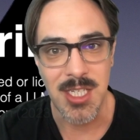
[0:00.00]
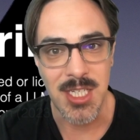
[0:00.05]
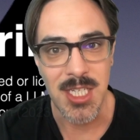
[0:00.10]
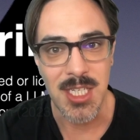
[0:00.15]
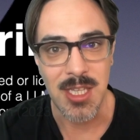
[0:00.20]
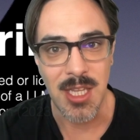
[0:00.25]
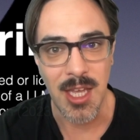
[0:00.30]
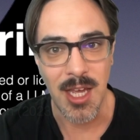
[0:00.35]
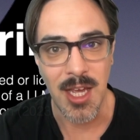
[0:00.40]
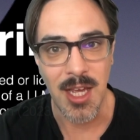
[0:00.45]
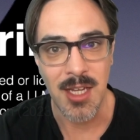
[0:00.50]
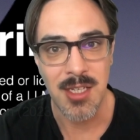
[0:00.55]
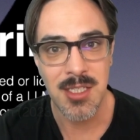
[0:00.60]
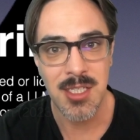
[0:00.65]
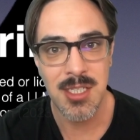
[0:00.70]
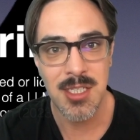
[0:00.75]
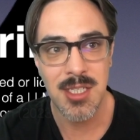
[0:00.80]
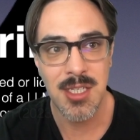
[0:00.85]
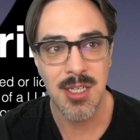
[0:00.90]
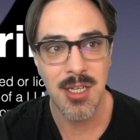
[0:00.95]
did
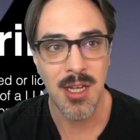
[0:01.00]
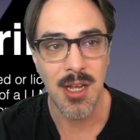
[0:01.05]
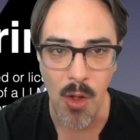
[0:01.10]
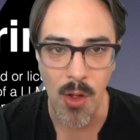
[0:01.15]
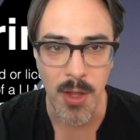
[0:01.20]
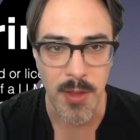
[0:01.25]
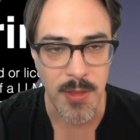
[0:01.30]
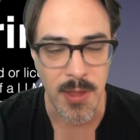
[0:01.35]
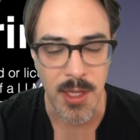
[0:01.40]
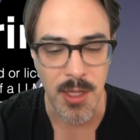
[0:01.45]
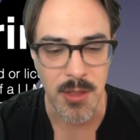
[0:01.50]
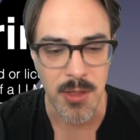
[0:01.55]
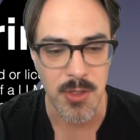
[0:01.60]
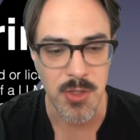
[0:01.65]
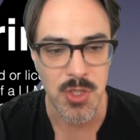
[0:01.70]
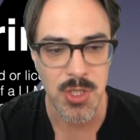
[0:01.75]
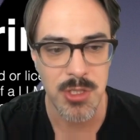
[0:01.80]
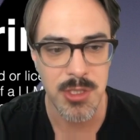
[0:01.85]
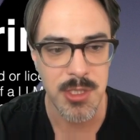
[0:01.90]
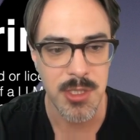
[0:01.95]
that. I think
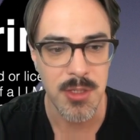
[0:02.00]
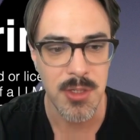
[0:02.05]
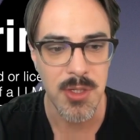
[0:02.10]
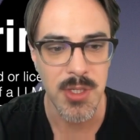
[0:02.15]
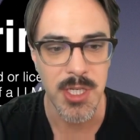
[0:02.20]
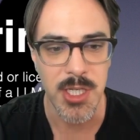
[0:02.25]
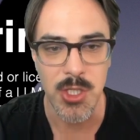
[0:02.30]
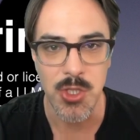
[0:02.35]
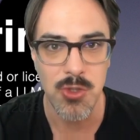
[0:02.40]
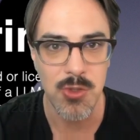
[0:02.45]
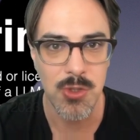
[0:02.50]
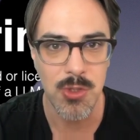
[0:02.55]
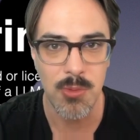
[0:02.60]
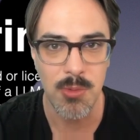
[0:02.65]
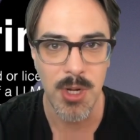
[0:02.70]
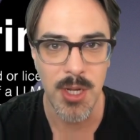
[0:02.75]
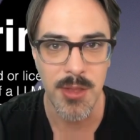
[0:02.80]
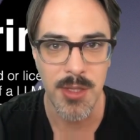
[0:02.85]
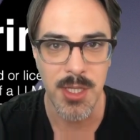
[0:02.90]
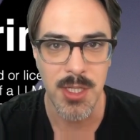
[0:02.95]
there's still issues
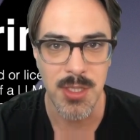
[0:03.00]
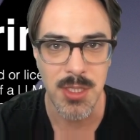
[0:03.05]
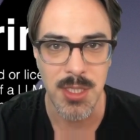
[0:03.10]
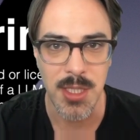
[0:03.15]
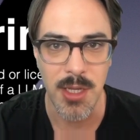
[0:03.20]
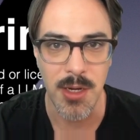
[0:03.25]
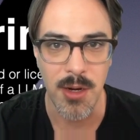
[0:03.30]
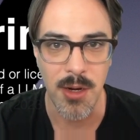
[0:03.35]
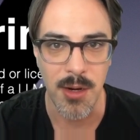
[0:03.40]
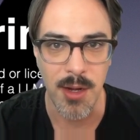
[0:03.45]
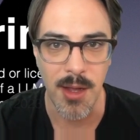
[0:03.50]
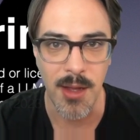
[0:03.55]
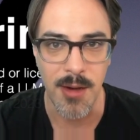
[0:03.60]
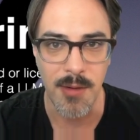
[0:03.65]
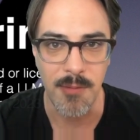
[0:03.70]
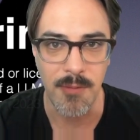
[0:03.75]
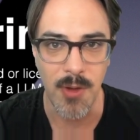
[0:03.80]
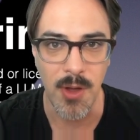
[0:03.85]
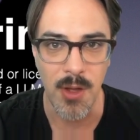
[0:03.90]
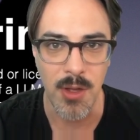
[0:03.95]
around this that are kind
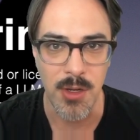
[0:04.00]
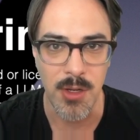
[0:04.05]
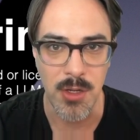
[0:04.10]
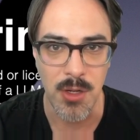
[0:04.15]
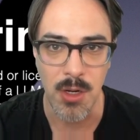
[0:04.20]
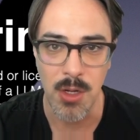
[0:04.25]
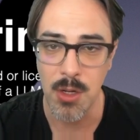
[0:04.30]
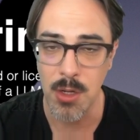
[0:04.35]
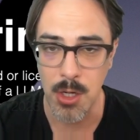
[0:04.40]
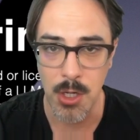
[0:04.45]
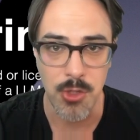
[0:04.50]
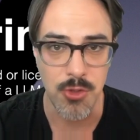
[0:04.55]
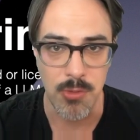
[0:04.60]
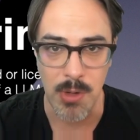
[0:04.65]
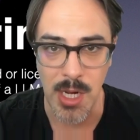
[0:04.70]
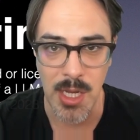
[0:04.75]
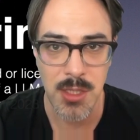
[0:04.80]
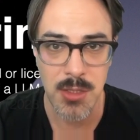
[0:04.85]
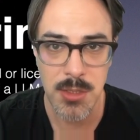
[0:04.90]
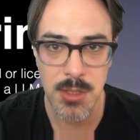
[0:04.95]
of
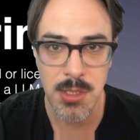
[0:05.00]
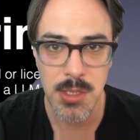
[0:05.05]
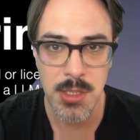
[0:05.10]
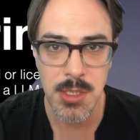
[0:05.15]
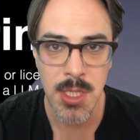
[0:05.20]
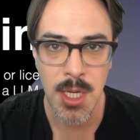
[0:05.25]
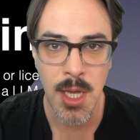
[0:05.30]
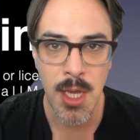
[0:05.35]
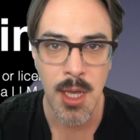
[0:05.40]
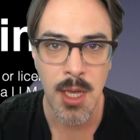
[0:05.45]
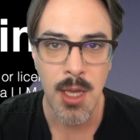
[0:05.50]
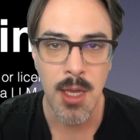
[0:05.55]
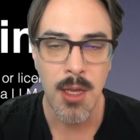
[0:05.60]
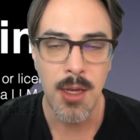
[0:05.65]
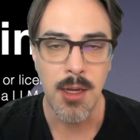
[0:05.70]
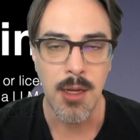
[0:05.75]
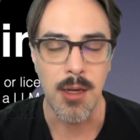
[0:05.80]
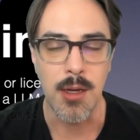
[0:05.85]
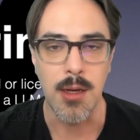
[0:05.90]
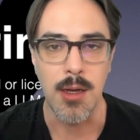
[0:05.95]
unaddressed.
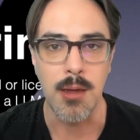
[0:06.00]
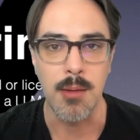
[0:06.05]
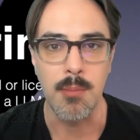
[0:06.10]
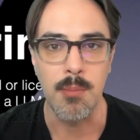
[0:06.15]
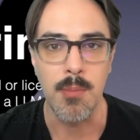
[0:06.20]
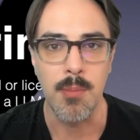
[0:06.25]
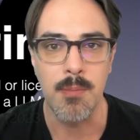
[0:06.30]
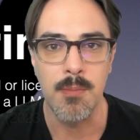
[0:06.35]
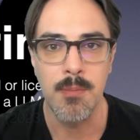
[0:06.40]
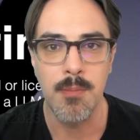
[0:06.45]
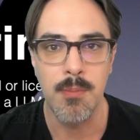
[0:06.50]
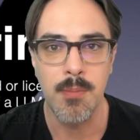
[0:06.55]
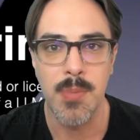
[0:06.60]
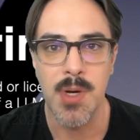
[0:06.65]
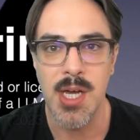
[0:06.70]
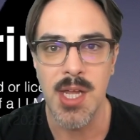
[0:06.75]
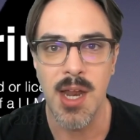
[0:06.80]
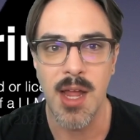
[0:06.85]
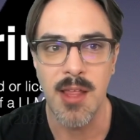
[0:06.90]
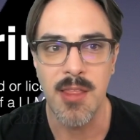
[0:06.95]

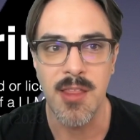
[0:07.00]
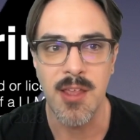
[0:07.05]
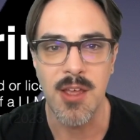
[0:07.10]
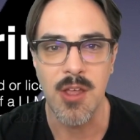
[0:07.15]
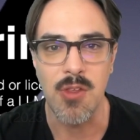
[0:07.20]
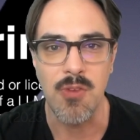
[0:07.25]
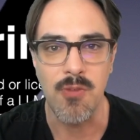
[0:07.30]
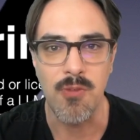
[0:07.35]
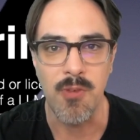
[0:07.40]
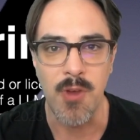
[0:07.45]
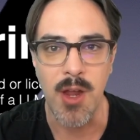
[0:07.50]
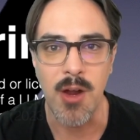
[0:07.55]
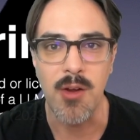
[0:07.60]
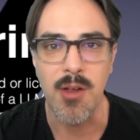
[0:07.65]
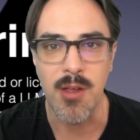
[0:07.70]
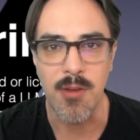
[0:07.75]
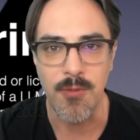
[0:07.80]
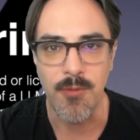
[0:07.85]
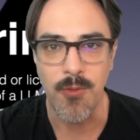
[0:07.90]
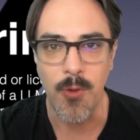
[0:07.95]
But I think it's
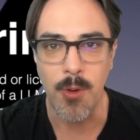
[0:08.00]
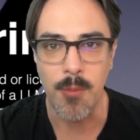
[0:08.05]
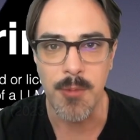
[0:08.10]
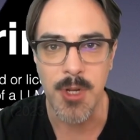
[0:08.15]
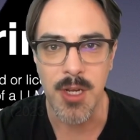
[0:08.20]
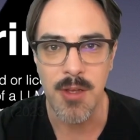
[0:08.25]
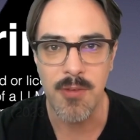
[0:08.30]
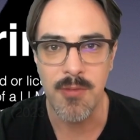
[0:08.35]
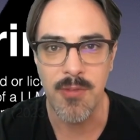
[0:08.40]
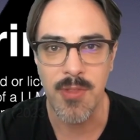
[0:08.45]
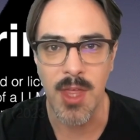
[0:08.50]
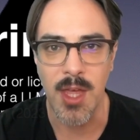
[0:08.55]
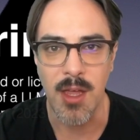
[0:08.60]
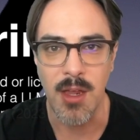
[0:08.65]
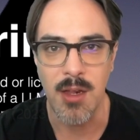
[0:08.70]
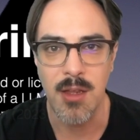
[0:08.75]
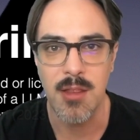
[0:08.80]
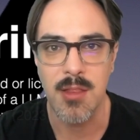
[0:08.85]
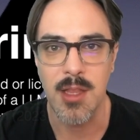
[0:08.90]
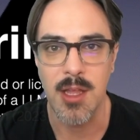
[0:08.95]
very informative that
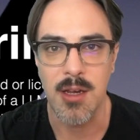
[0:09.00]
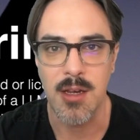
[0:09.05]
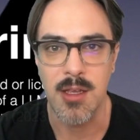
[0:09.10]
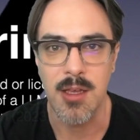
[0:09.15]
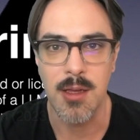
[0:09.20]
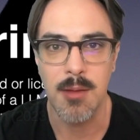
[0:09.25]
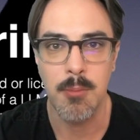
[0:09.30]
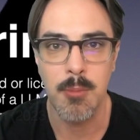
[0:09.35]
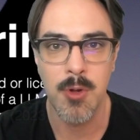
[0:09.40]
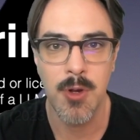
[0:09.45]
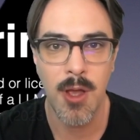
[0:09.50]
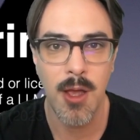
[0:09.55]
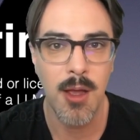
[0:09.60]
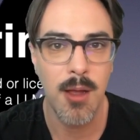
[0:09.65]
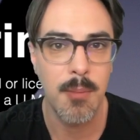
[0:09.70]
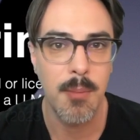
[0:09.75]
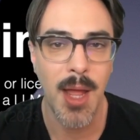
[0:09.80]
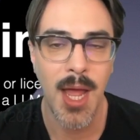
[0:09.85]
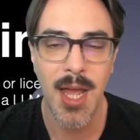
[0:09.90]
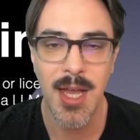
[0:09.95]

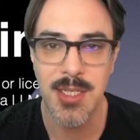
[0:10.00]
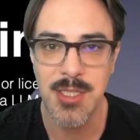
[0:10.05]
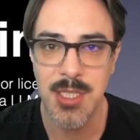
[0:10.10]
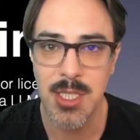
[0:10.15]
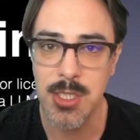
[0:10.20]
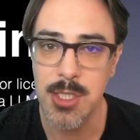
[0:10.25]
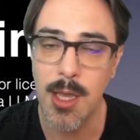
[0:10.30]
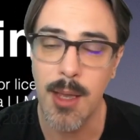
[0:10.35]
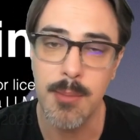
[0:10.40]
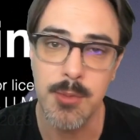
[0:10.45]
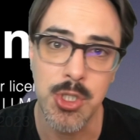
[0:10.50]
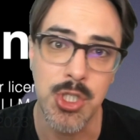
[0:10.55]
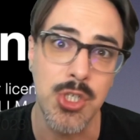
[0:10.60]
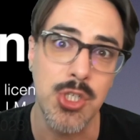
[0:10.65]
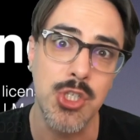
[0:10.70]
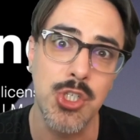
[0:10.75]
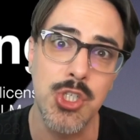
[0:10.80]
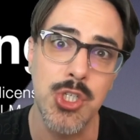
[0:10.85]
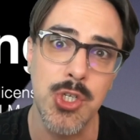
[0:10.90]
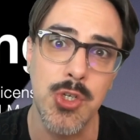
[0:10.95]
GitHub has this
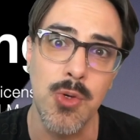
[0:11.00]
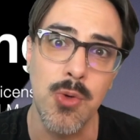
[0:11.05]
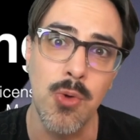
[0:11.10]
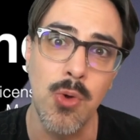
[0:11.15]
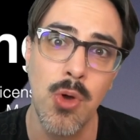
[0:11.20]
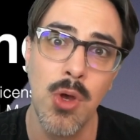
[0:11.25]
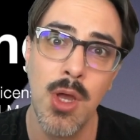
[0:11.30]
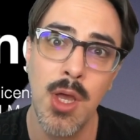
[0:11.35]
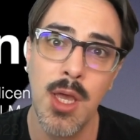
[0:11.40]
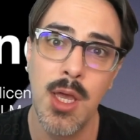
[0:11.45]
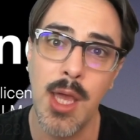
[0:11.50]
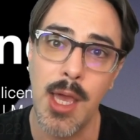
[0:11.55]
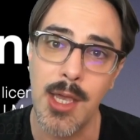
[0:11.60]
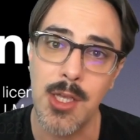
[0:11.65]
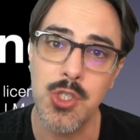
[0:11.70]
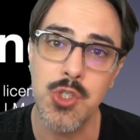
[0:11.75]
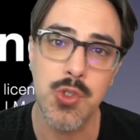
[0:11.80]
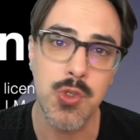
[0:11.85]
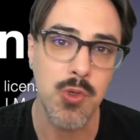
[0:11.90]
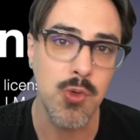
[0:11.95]
option to
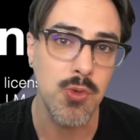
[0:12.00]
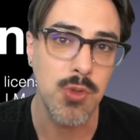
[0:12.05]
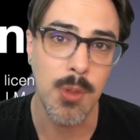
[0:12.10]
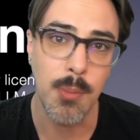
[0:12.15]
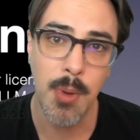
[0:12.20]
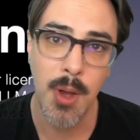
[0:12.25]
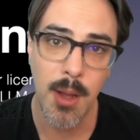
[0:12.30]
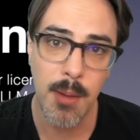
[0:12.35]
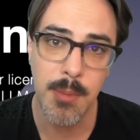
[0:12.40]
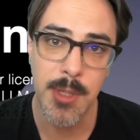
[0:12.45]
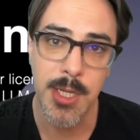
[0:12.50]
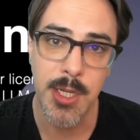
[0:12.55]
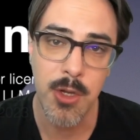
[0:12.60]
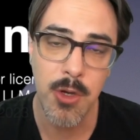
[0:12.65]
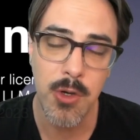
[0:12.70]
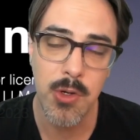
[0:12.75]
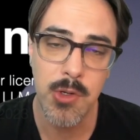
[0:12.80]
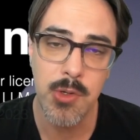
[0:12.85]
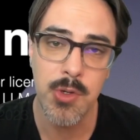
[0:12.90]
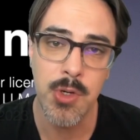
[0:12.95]
exclude the public
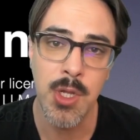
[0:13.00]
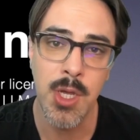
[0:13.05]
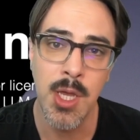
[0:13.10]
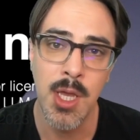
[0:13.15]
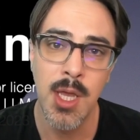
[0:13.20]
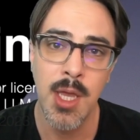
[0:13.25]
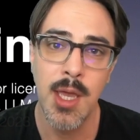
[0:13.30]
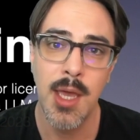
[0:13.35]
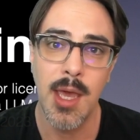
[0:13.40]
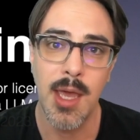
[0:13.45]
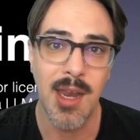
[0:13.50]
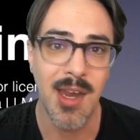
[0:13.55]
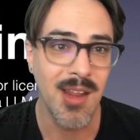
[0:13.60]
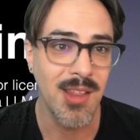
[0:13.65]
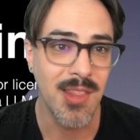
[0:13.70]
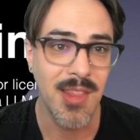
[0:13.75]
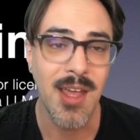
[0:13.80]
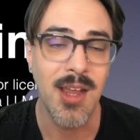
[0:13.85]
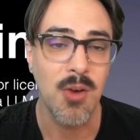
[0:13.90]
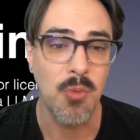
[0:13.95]
code, and
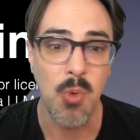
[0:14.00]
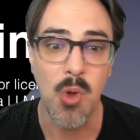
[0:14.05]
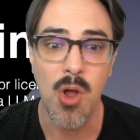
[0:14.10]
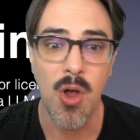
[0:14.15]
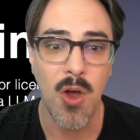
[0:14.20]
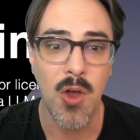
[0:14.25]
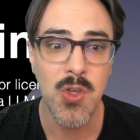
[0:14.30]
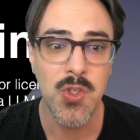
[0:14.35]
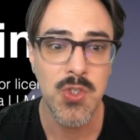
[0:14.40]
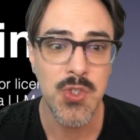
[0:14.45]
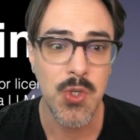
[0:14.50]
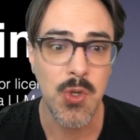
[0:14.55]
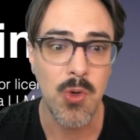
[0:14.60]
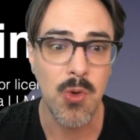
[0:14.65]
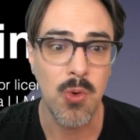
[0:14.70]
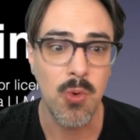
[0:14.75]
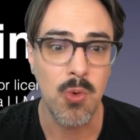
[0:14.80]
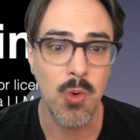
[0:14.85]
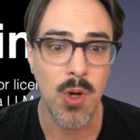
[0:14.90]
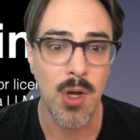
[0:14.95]
that will
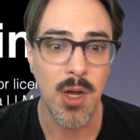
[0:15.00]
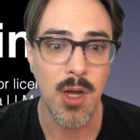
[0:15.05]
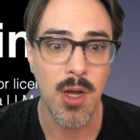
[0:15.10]
also